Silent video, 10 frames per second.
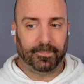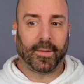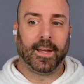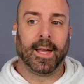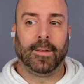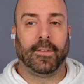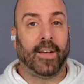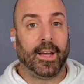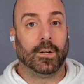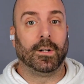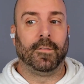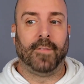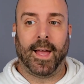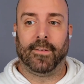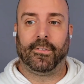Again, the title
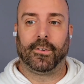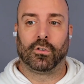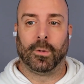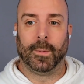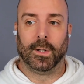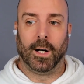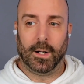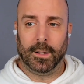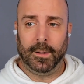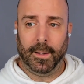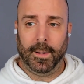Advanced Criminal Law.